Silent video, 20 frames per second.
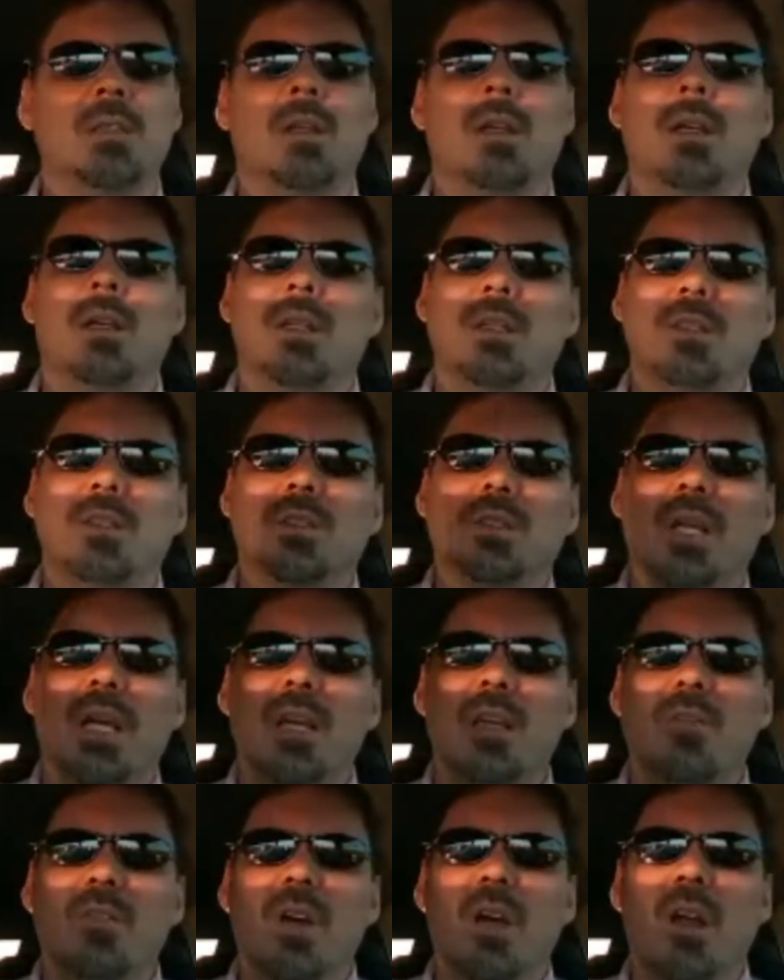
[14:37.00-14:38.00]
So now you've
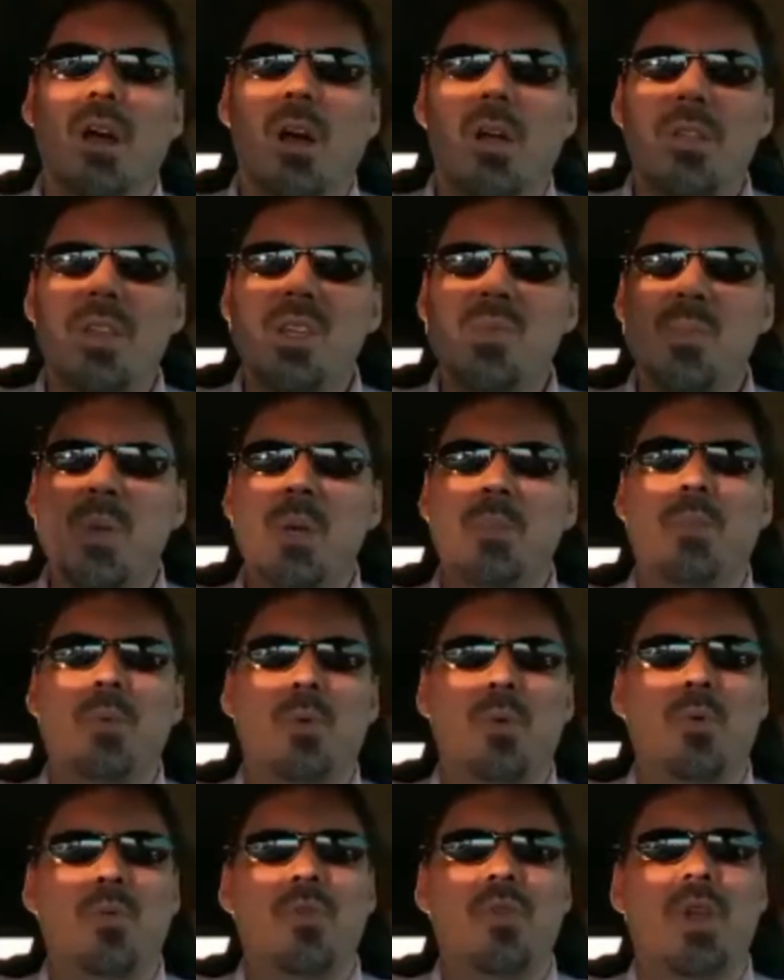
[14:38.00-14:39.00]
got all these people who
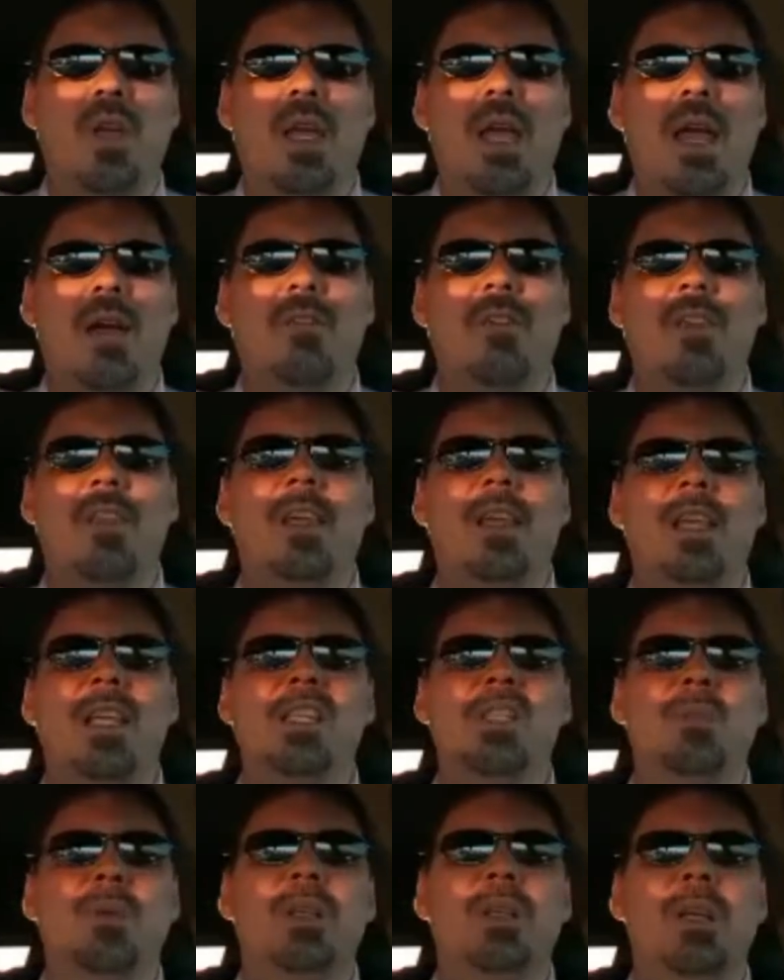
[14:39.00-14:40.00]
think everything needs to be
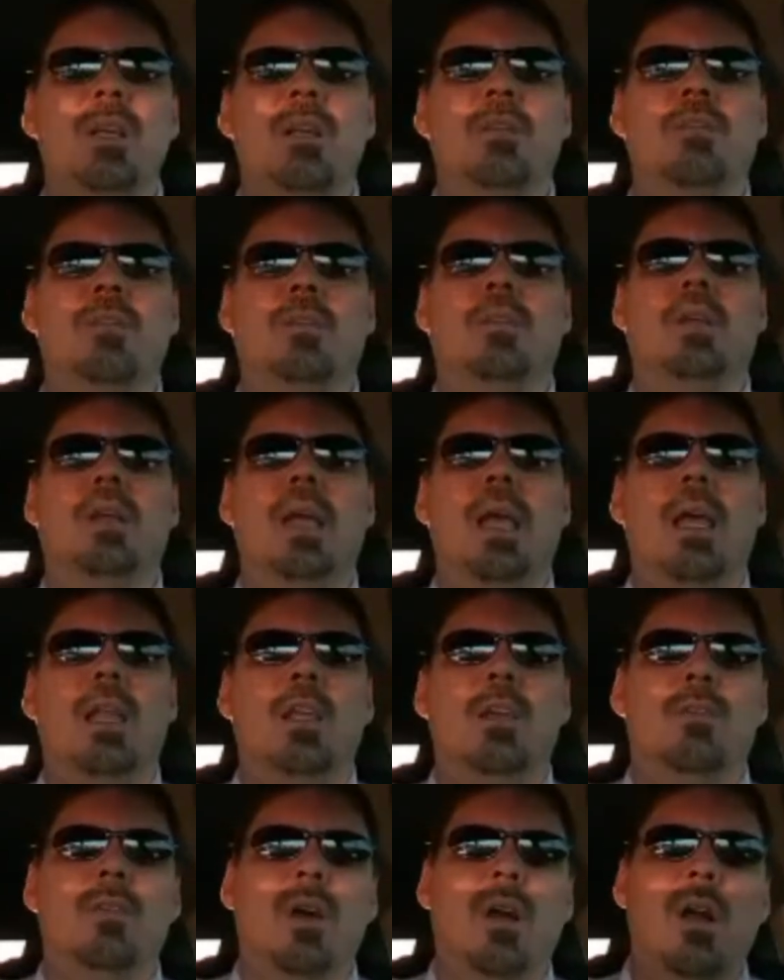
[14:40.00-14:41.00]
done differently, and you've
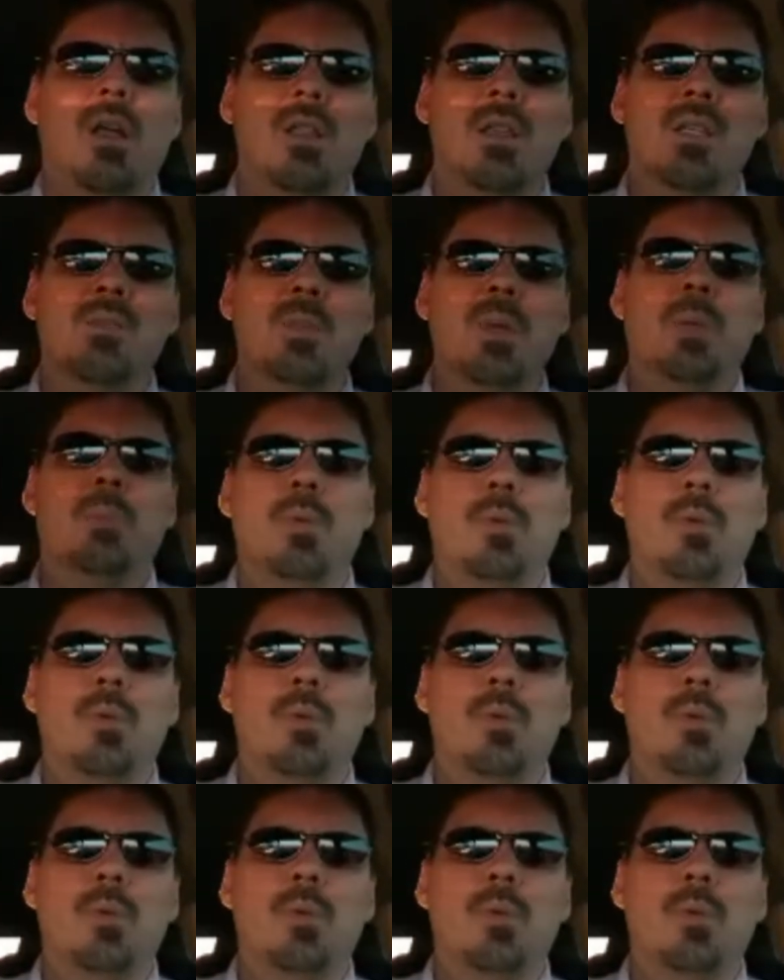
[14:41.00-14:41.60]
got all these people who